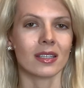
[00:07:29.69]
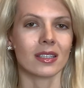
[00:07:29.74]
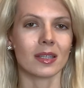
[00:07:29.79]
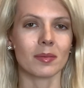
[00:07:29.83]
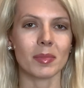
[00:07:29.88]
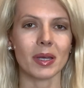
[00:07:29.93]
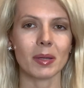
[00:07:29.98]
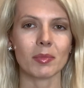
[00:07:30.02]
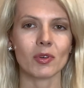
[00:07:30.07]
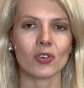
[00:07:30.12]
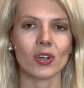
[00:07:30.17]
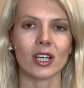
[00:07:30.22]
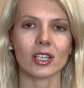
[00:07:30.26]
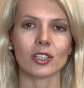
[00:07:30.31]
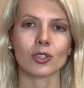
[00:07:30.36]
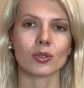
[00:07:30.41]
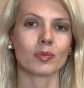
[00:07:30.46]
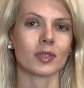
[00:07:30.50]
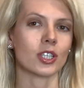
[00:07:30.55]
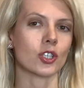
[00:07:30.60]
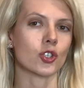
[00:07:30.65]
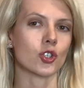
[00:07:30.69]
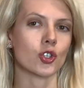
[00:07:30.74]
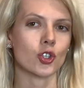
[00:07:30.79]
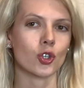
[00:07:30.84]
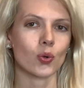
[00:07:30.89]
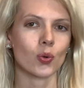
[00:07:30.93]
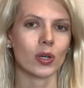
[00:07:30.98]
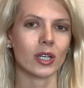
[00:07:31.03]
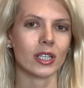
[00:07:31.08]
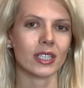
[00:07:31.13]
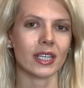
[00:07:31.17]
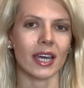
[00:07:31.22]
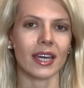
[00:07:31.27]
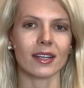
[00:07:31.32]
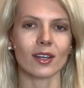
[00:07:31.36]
The memorandum is short